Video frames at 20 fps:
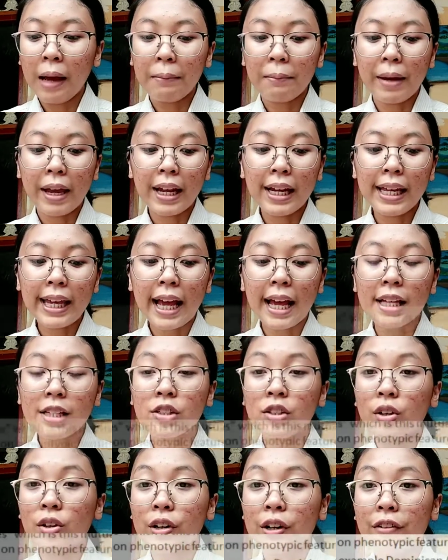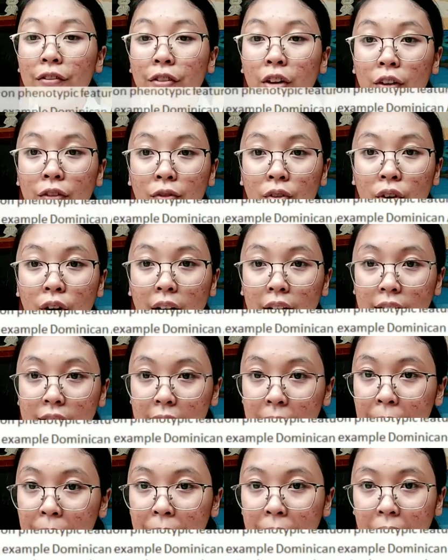Bailey also revealed, for
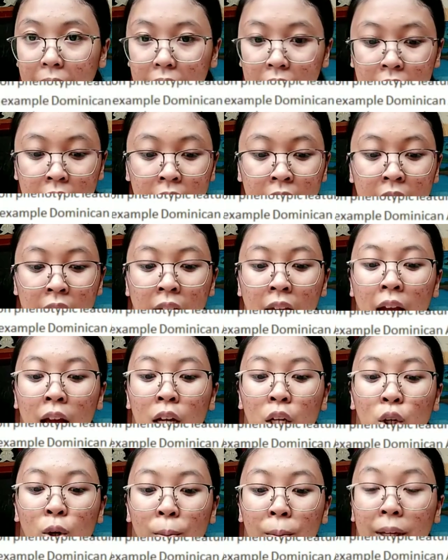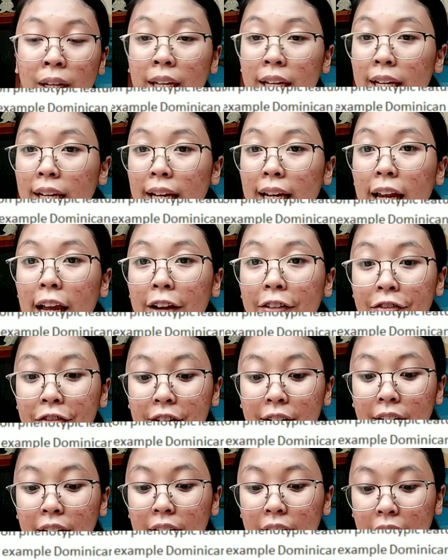examples, Dominican
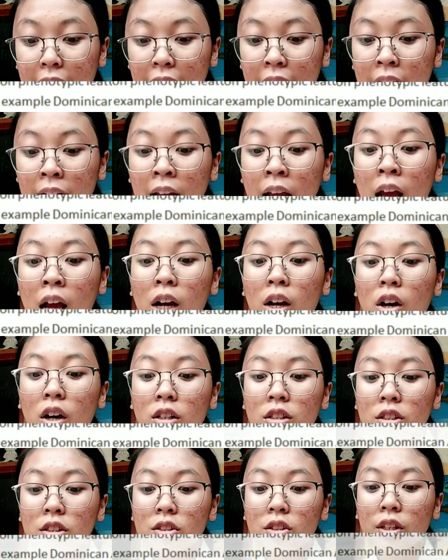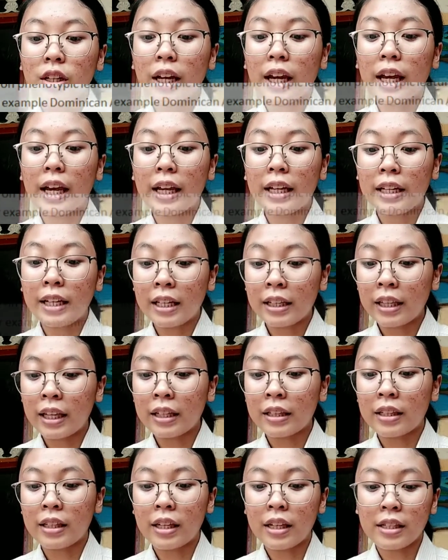African construct
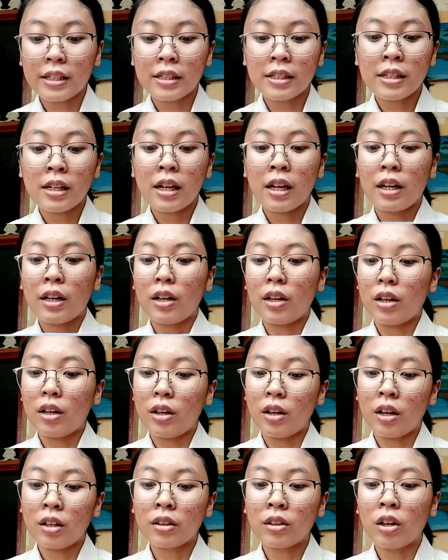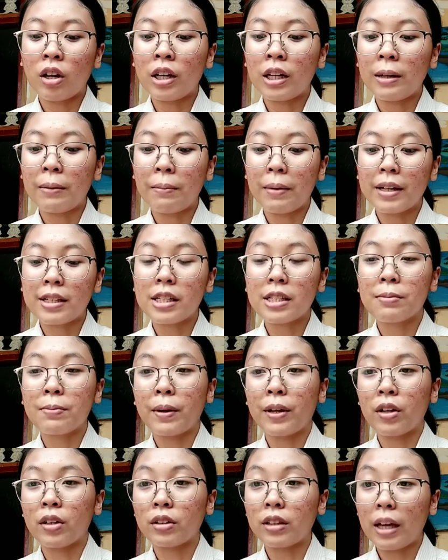identities not on the basis
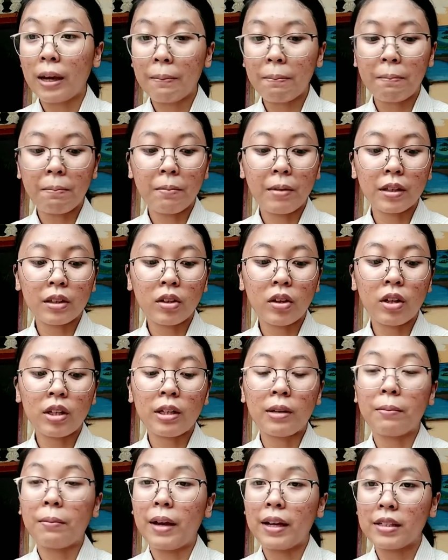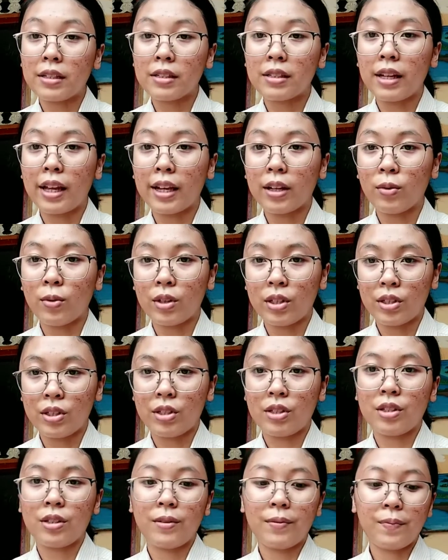phenotype but on the basis language.